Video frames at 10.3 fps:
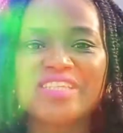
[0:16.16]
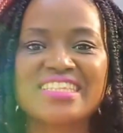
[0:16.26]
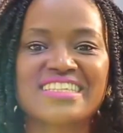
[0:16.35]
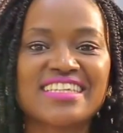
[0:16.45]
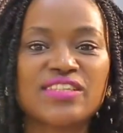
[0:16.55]

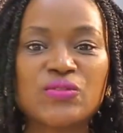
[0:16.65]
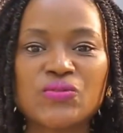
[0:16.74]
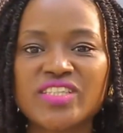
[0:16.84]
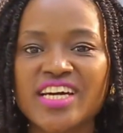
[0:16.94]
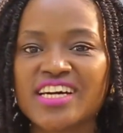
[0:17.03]
once again
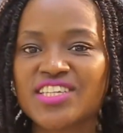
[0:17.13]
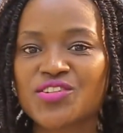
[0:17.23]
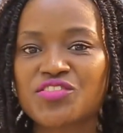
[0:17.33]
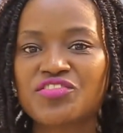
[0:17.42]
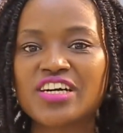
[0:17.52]
to
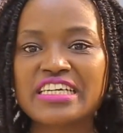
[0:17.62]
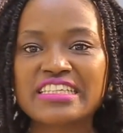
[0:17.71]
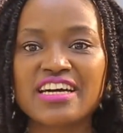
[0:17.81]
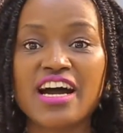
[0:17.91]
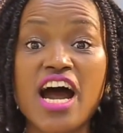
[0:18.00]
Dietary
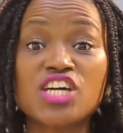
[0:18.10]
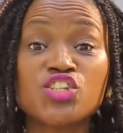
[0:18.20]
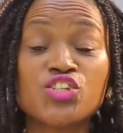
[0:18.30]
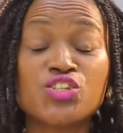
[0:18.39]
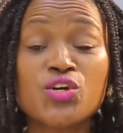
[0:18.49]
Factor, a
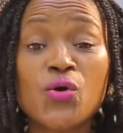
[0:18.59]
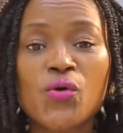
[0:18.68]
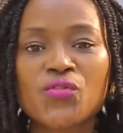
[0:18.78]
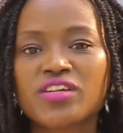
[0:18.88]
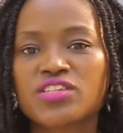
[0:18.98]

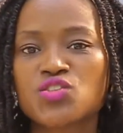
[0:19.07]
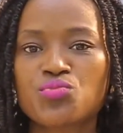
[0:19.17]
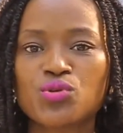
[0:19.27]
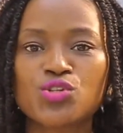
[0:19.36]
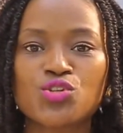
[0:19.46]
show that is
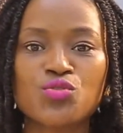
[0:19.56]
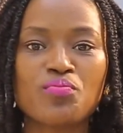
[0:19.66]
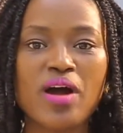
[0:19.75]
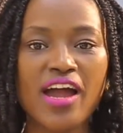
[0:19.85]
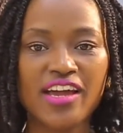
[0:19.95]
brought to you
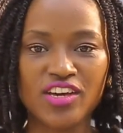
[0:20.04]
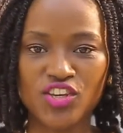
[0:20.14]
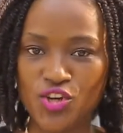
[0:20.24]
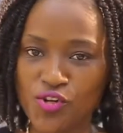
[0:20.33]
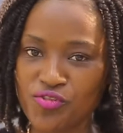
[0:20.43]
by
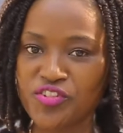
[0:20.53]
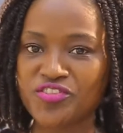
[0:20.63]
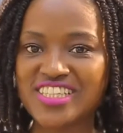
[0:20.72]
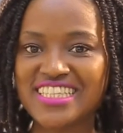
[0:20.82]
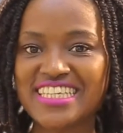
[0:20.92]
your
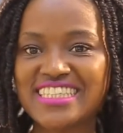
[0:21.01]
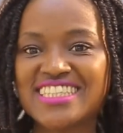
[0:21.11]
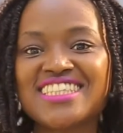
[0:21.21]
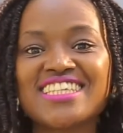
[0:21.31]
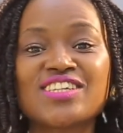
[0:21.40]
favorite
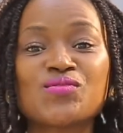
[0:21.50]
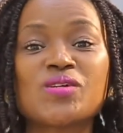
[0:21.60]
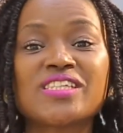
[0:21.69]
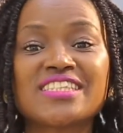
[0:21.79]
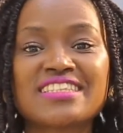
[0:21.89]
dietitian and
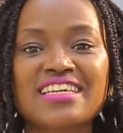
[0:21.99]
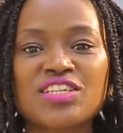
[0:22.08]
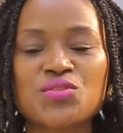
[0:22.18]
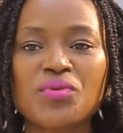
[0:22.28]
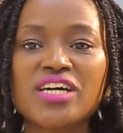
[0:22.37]
wellness
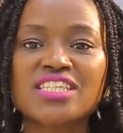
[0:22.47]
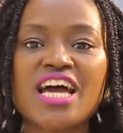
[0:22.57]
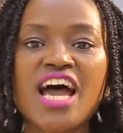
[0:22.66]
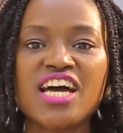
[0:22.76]
expert,